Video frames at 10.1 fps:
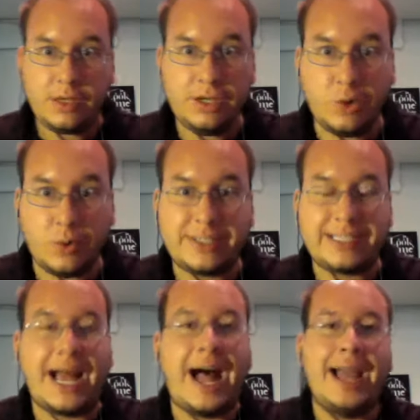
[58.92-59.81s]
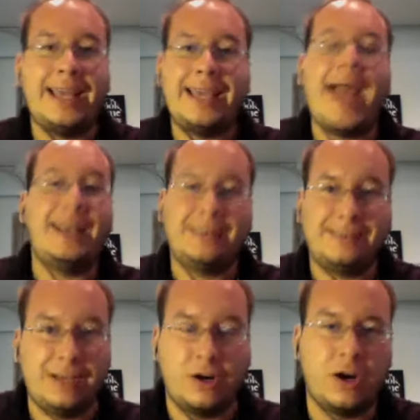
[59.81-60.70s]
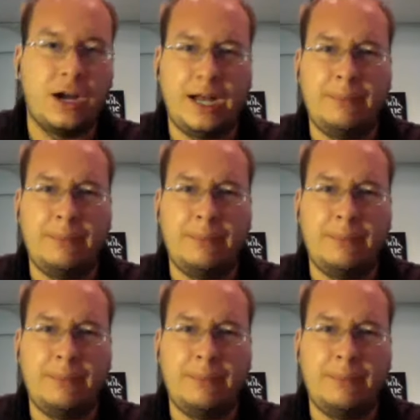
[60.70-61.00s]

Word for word: your Cast or uh,